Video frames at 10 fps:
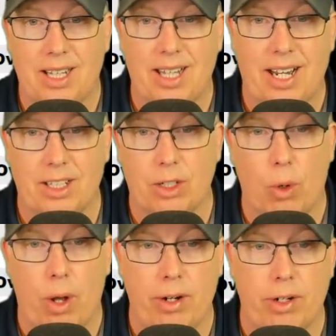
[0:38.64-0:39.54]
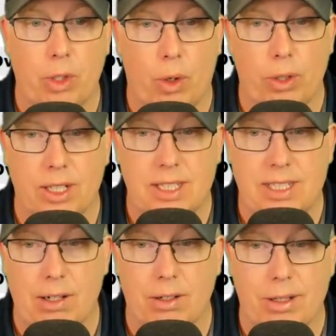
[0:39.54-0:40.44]
like it to go under the total. Let's
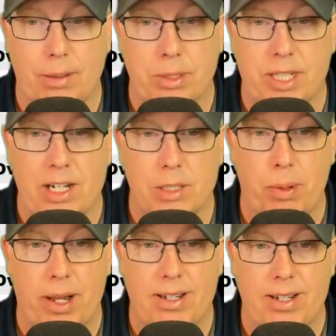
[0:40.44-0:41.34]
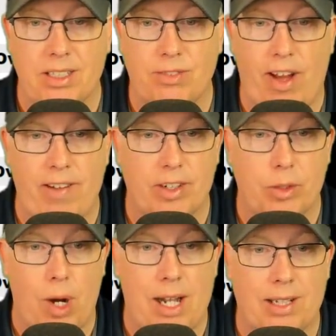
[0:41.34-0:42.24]
take a look at the percentage play. Does favor
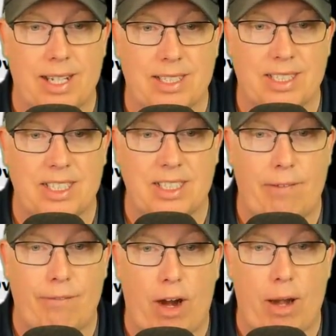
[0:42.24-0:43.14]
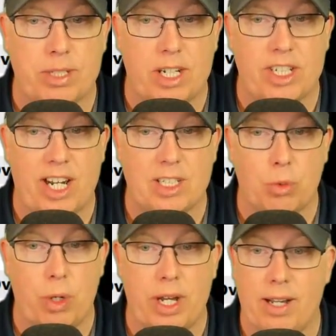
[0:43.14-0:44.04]
the Wild at 65% chance
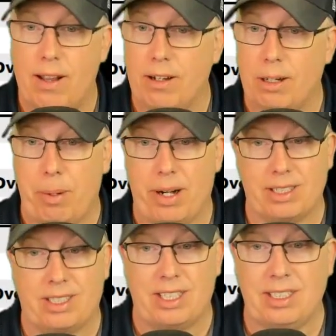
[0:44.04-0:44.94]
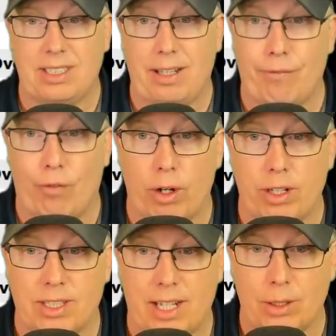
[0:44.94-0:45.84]
of winning compared to 64%
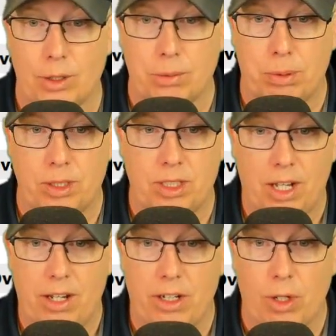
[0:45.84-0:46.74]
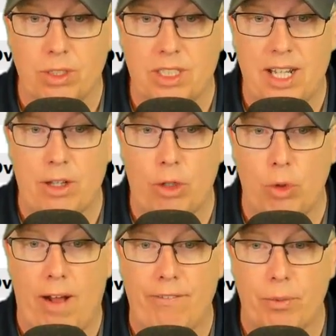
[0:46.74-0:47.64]
of the St. Louis Blues. You don't see that
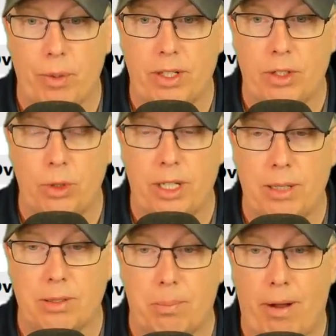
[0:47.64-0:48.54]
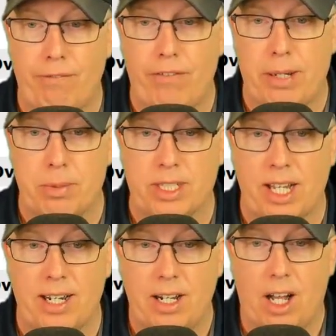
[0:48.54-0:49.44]
too often when two teams above
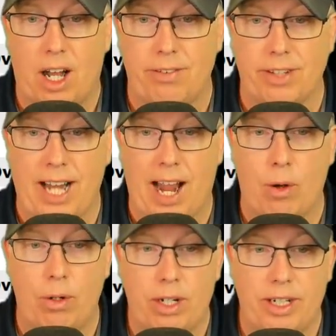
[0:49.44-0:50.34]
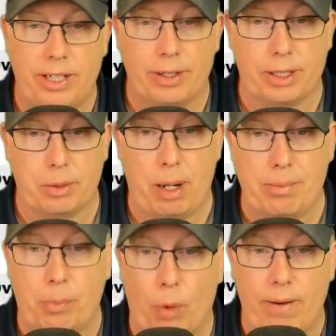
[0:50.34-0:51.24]
50% on the cow here at the
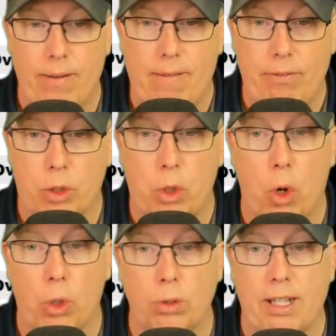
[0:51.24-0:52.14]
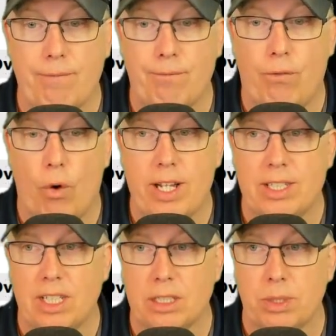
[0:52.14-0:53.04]
Raymond Report. The Kogo is at
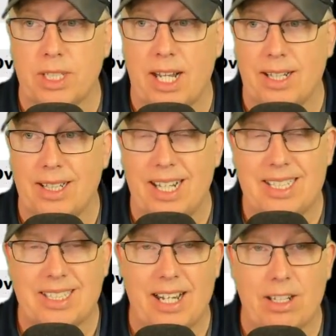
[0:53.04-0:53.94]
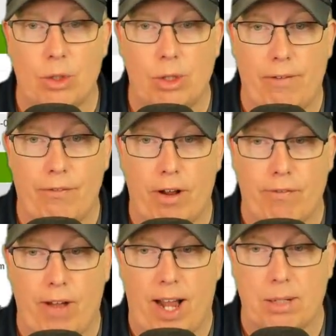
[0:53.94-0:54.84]
46%. Let's get to the fun
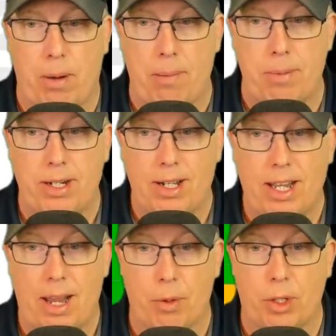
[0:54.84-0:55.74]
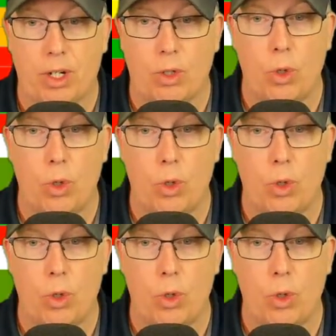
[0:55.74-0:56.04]
fact department, and we're going to